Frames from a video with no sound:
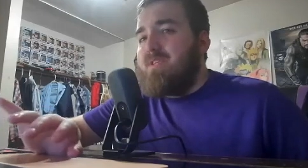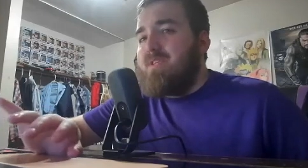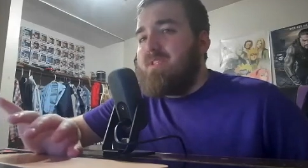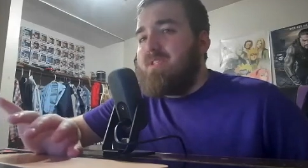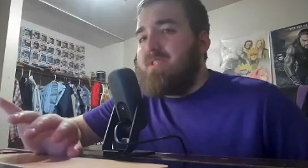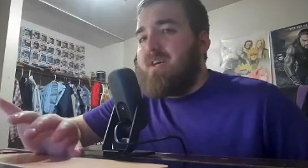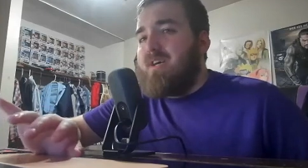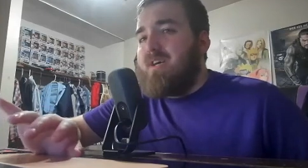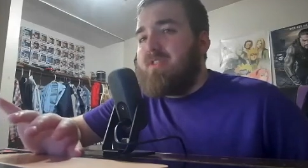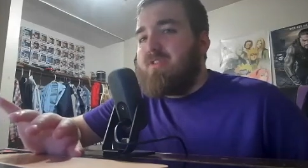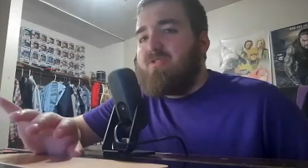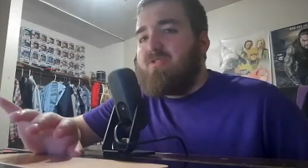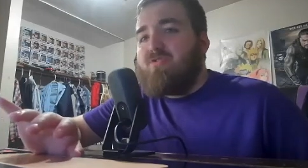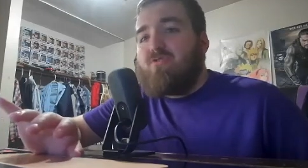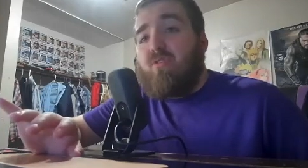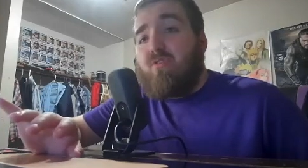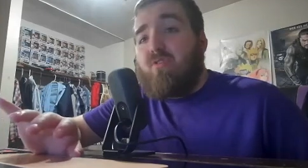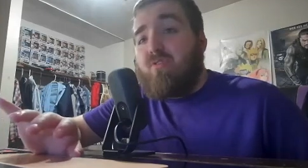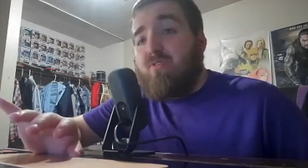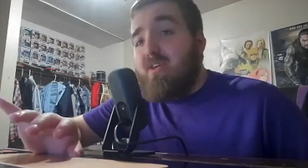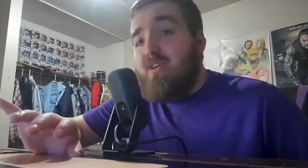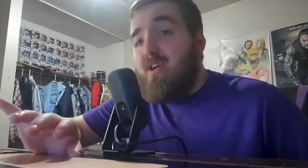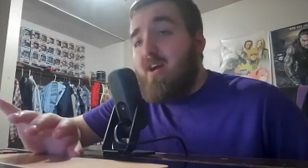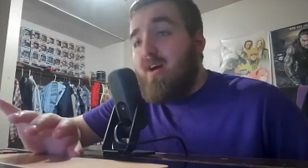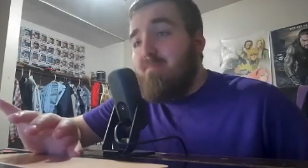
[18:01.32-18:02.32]
it's not the
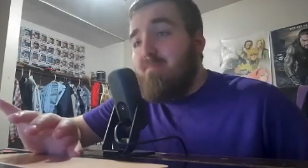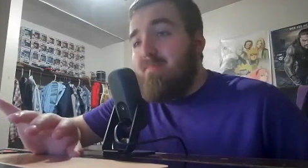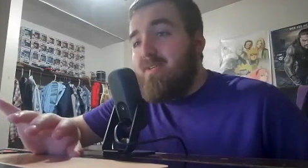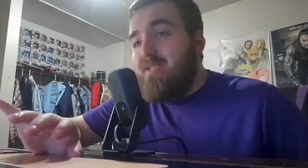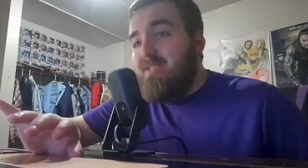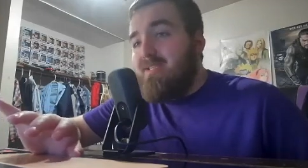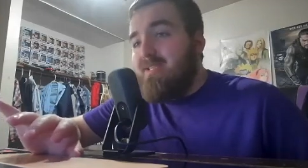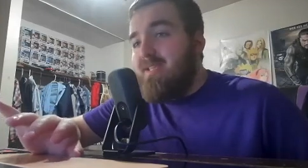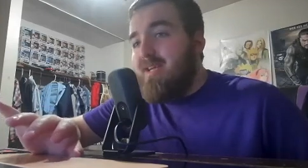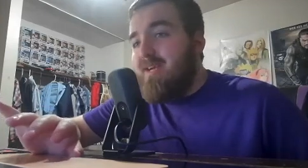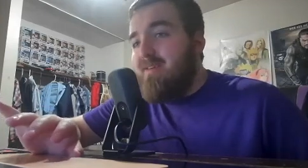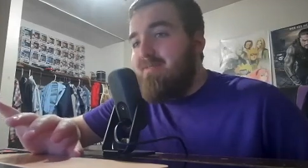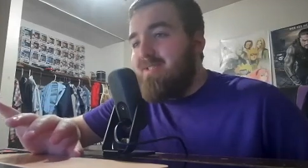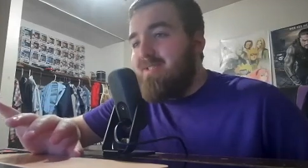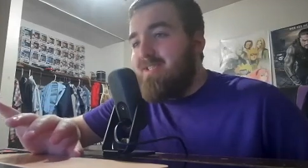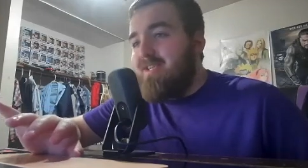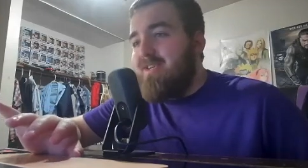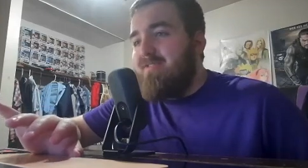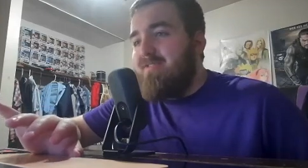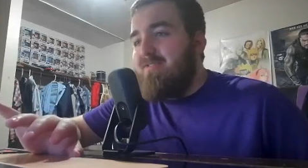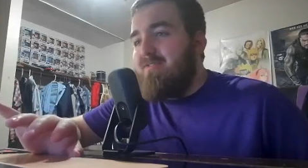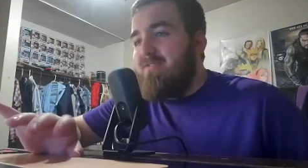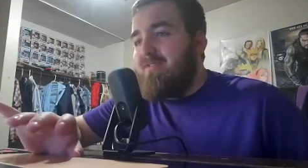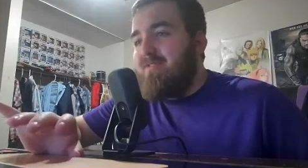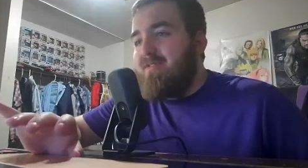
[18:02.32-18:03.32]
troll comments that I was
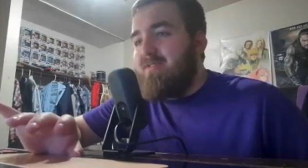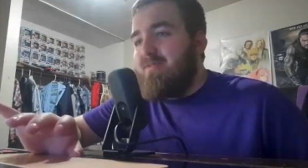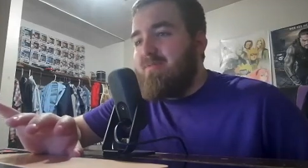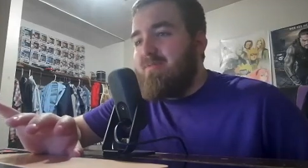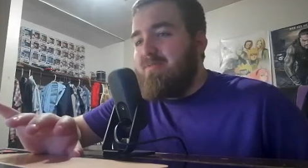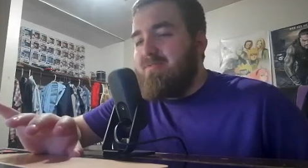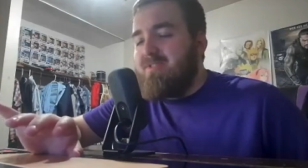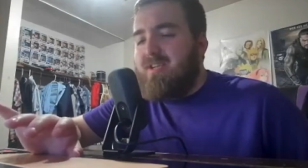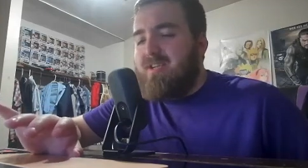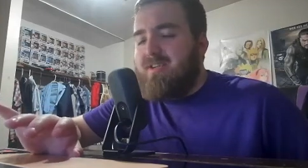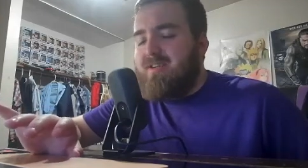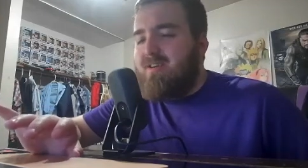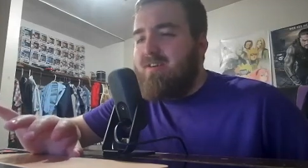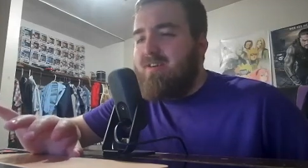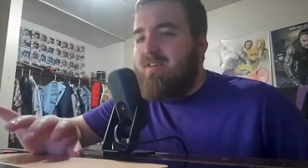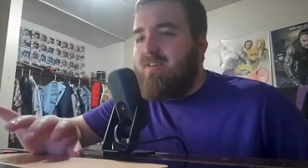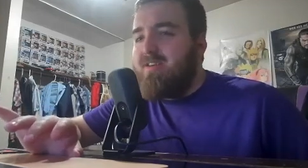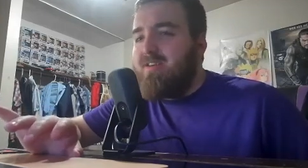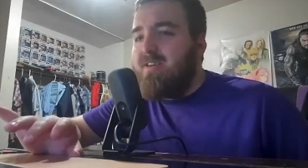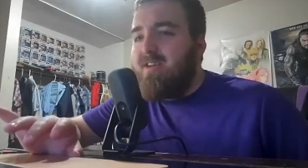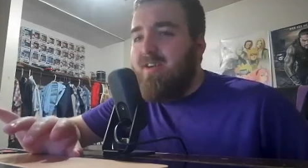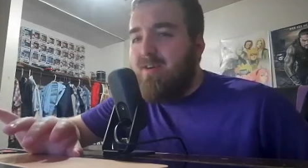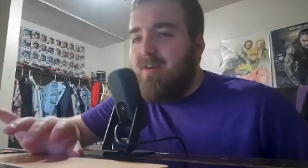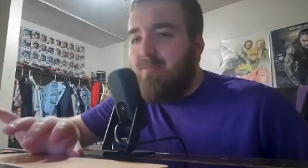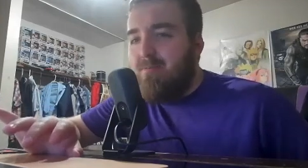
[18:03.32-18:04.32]
getting earlier where it's like, oh, the
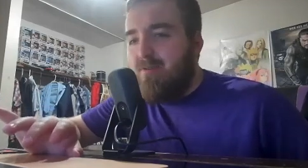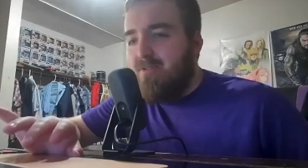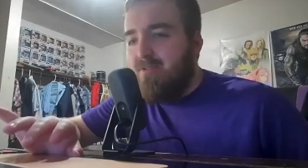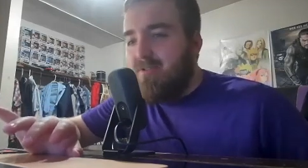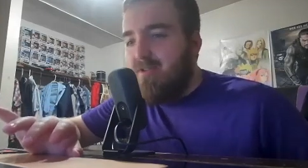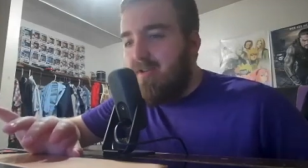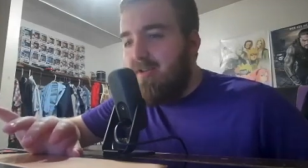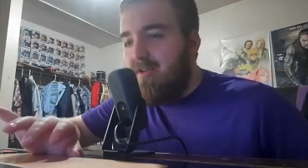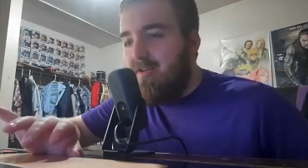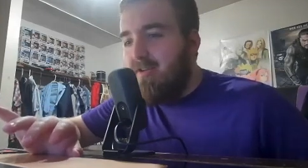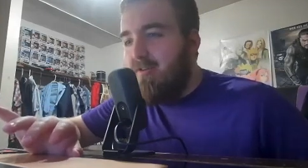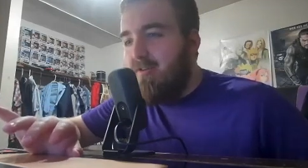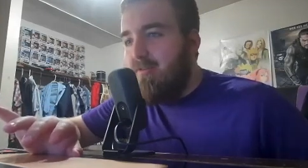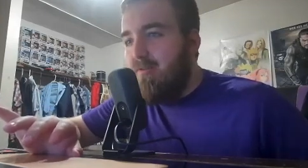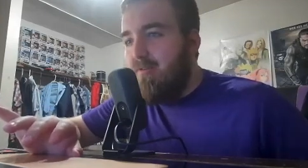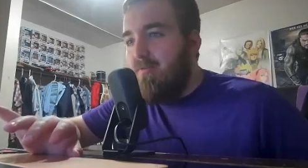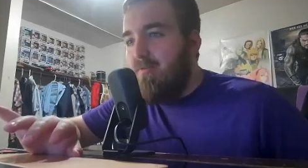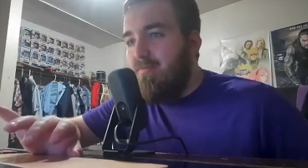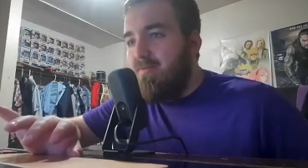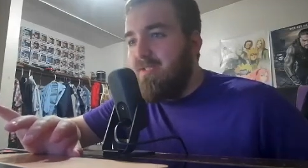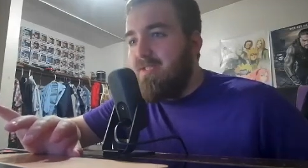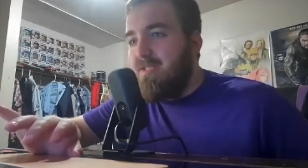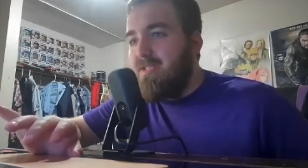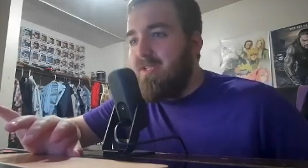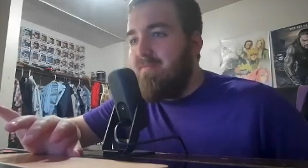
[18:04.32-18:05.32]
Cowboys are going to go
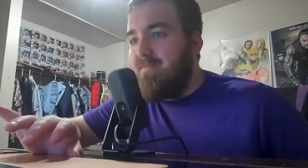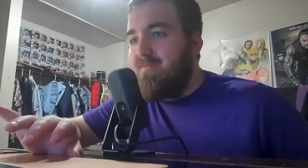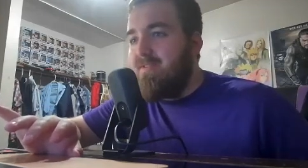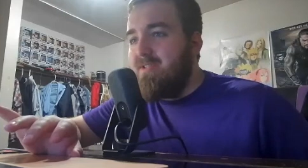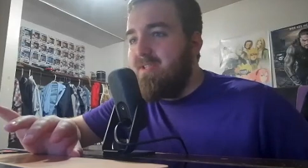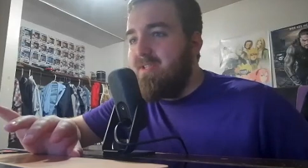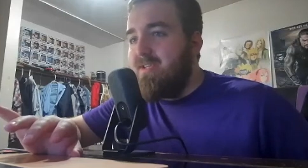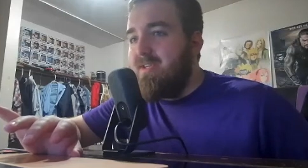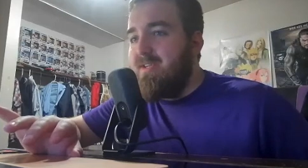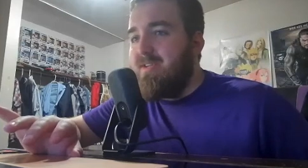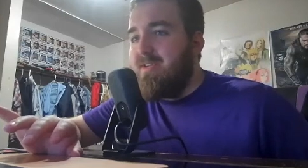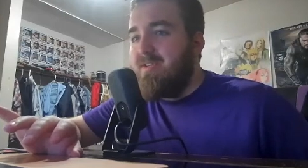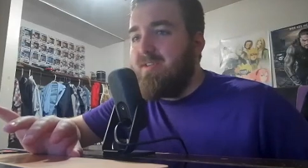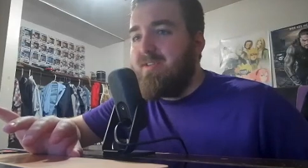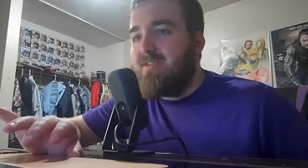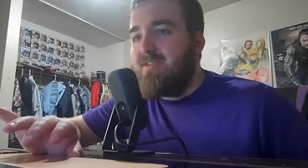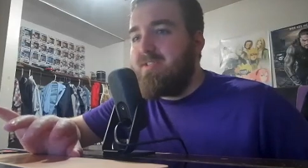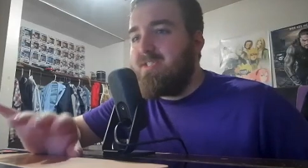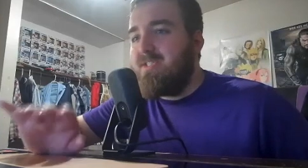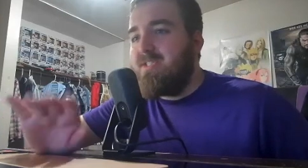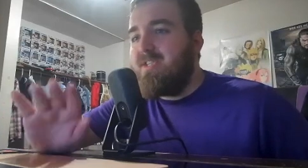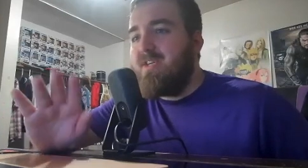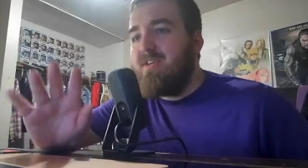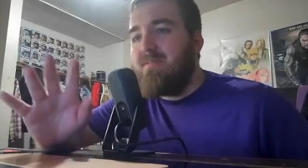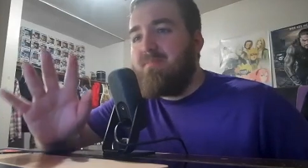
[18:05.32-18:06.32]
0-17 and I'll
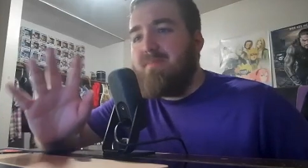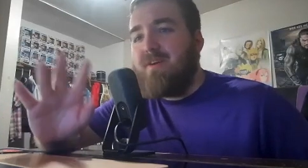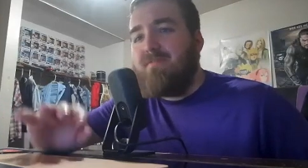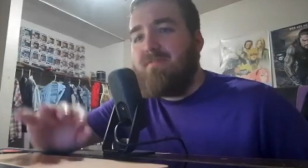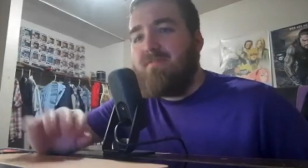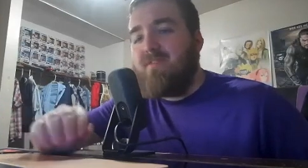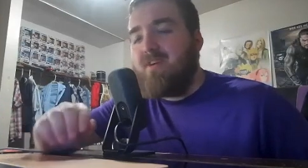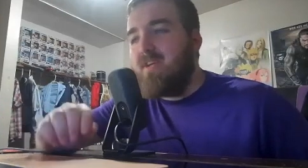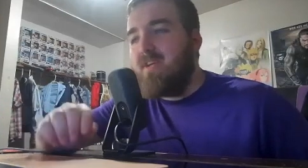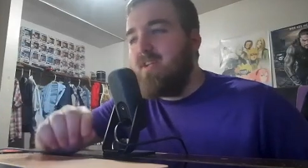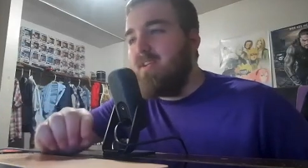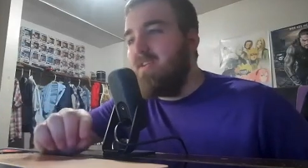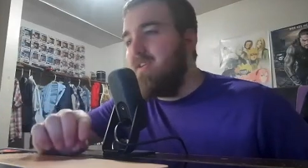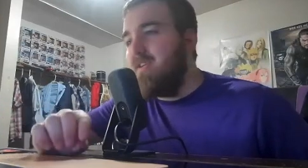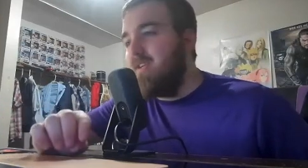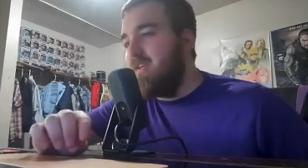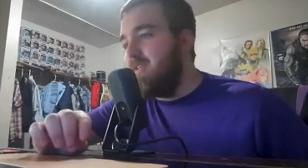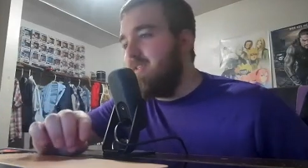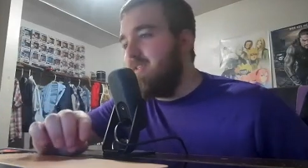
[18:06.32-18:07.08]
suck my fucking dick.